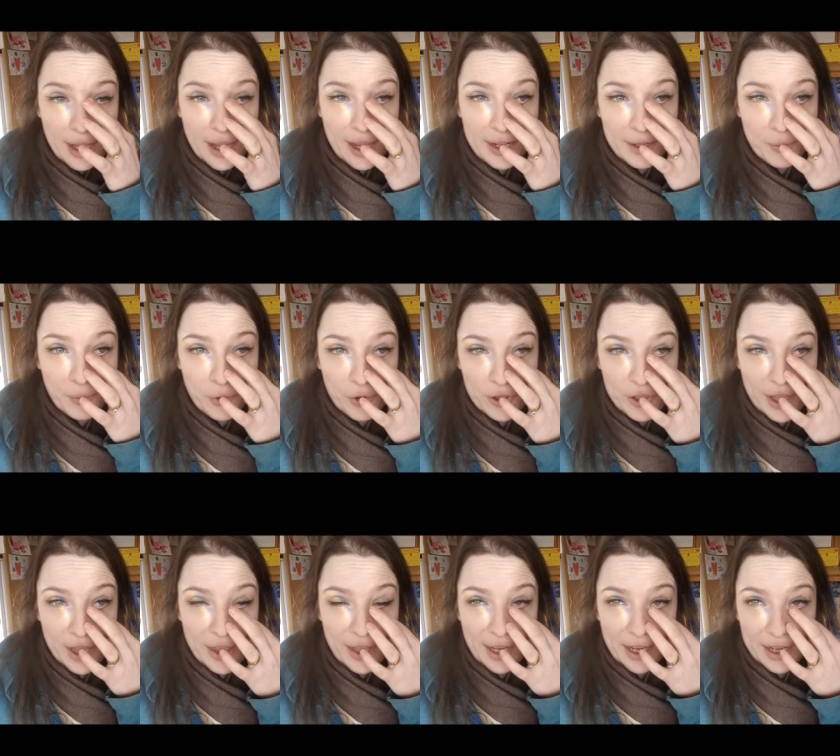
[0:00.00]
and what
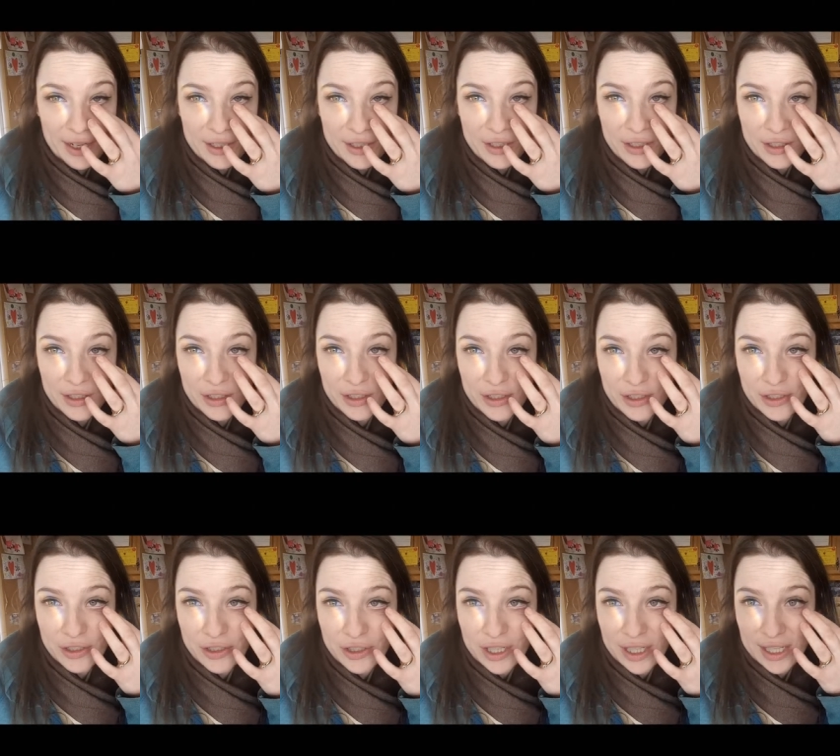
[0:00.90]
the thing is,
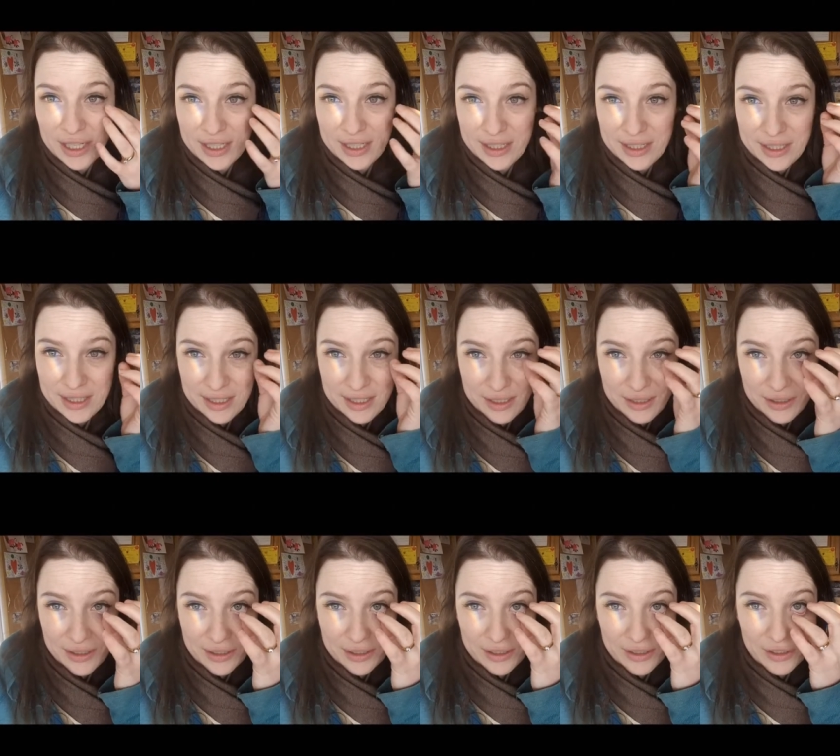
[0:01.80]

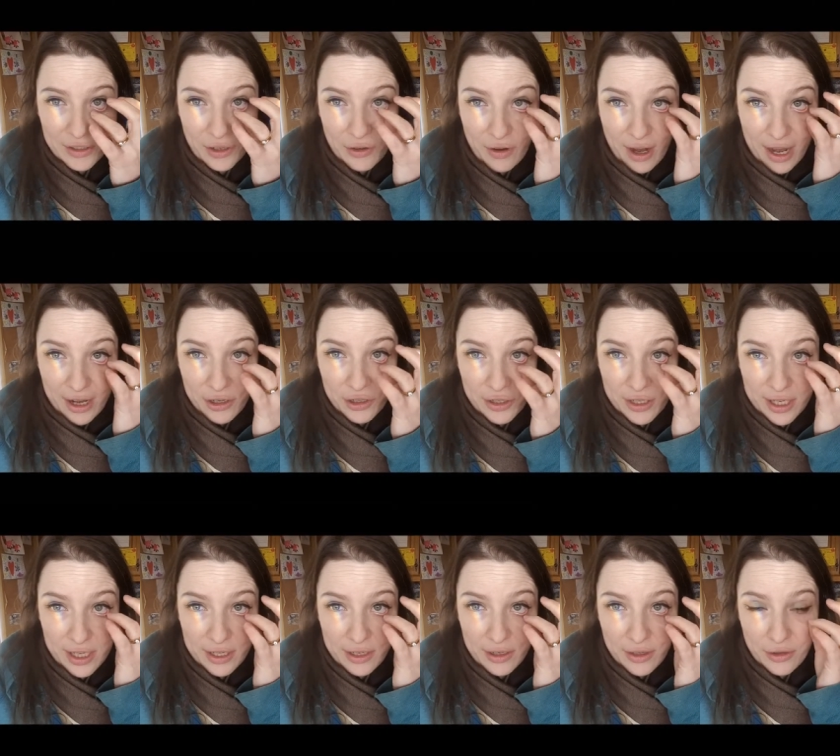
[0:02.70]
she's
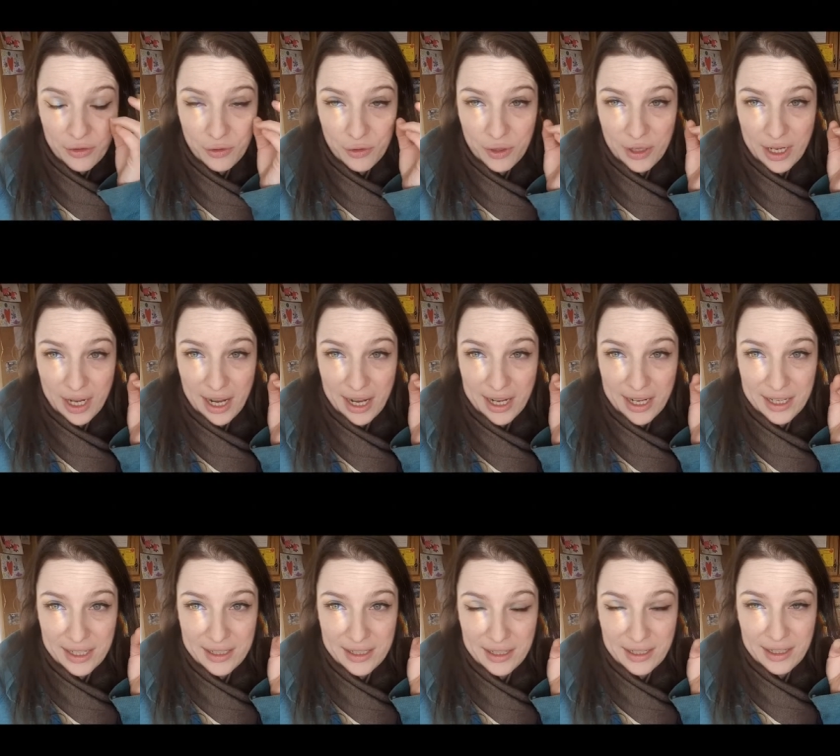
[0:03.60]
scratched it through the
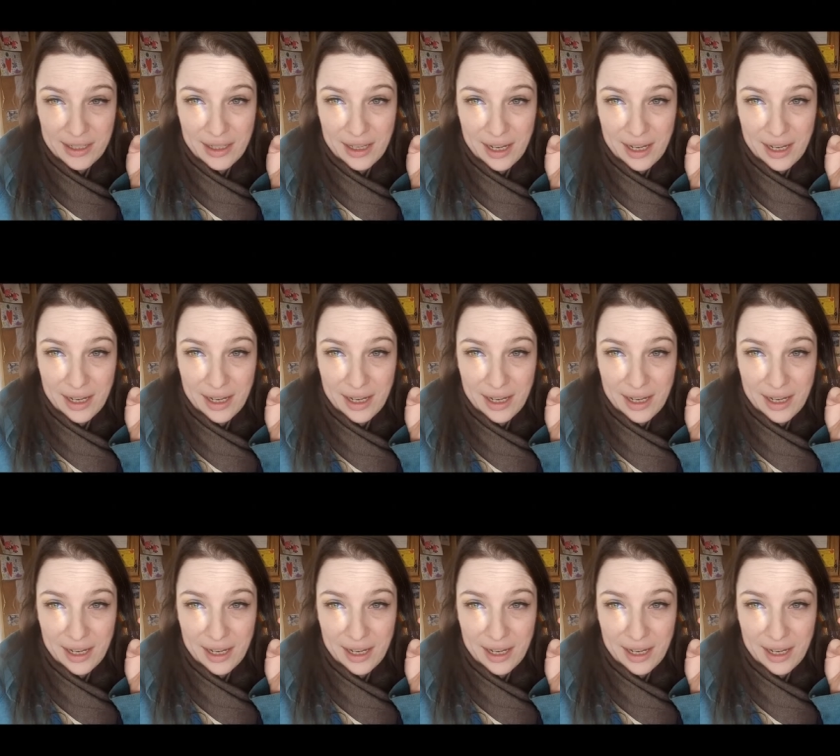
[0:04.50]
night,